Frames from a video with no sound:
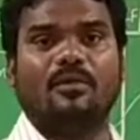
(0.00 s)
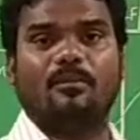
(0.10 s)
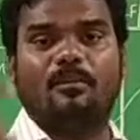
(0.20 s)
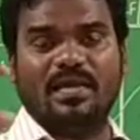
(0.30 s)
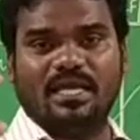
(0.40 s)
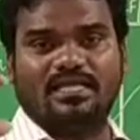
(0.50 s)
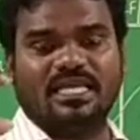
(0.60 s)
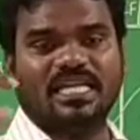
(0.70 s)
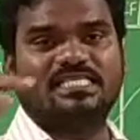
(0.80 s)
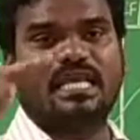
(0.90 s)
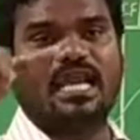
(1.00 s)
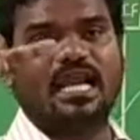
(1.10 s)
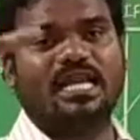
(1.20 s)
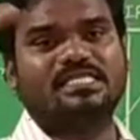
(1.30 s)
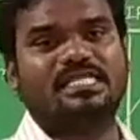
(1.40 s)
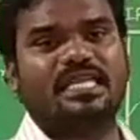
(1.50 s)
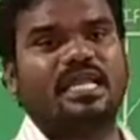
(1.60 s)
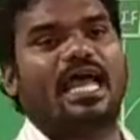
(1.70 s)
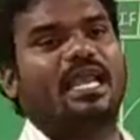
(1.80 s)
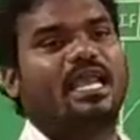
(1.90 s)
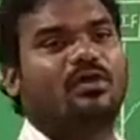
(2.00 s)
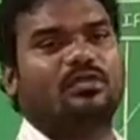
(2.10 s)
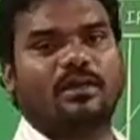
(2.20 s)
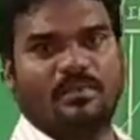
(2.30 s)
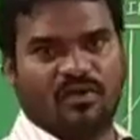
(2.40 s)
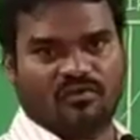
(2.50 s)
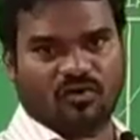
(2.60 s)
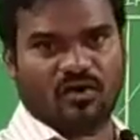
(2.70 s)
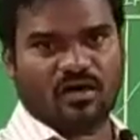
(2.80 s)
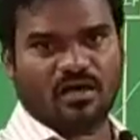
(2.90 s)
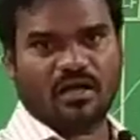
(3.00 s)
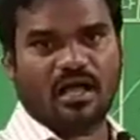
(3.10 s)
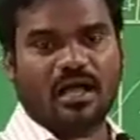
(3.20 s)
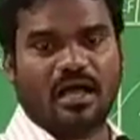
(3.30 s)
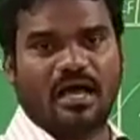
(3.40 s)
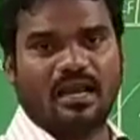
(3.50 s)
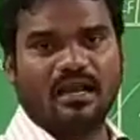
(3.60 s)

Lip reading: B3 generates the carry to the B4, or